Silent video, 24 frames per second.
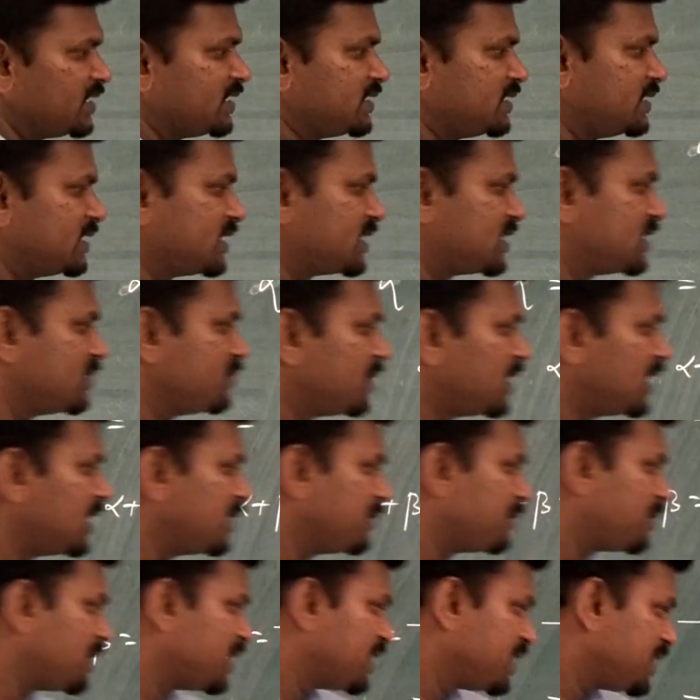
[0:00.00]
Just to
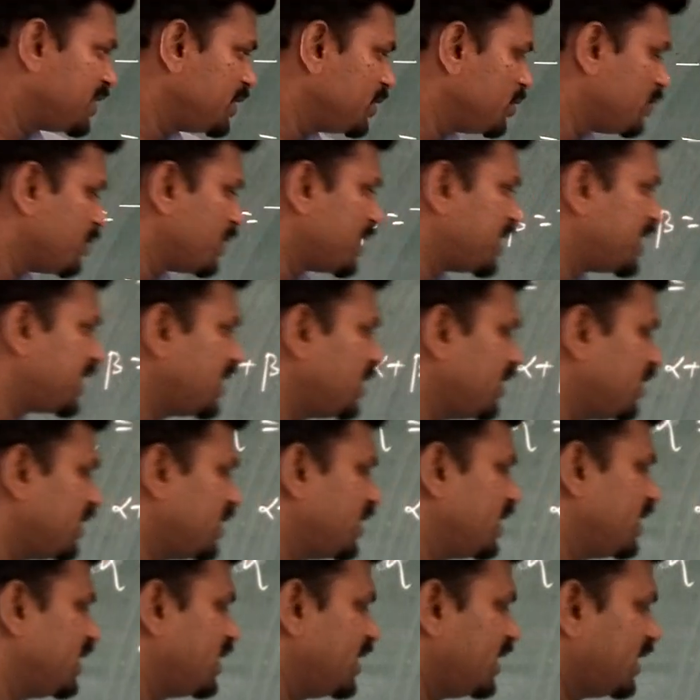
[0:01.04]
multiply the numerator
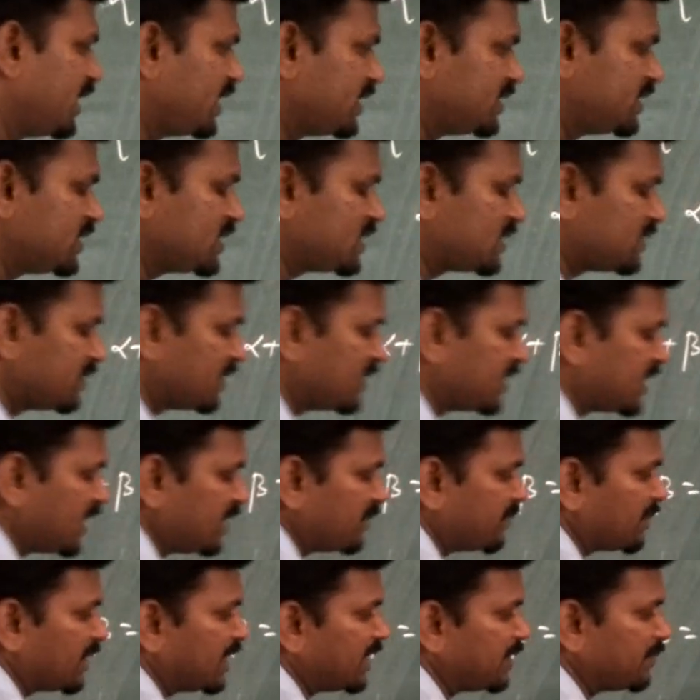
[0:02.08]
and
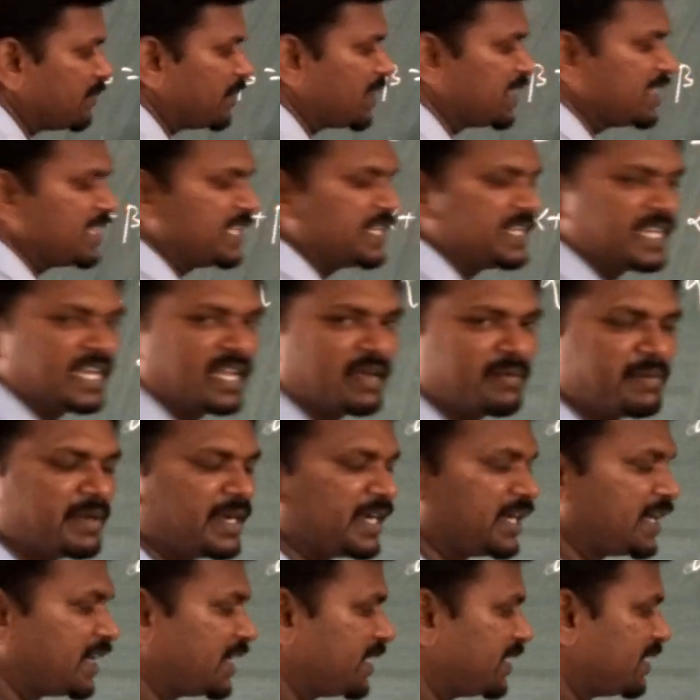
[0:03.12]
then multiply the
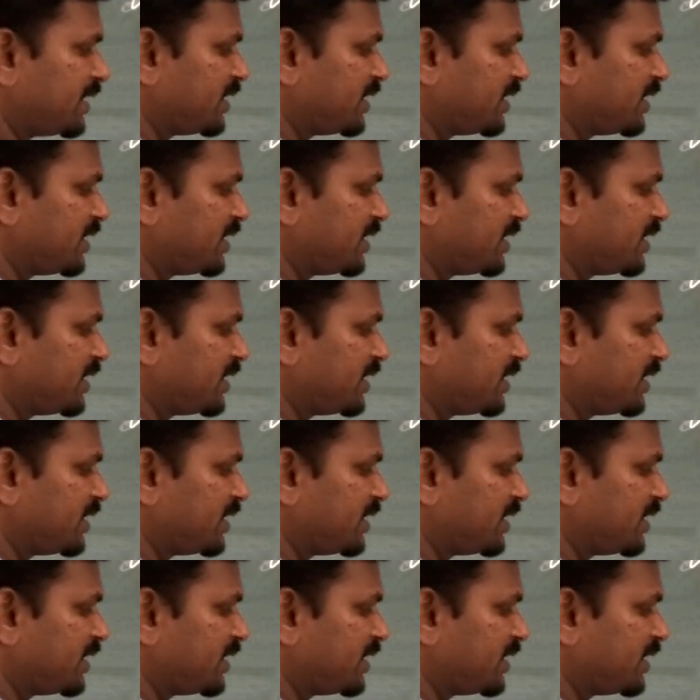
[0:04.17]
denominator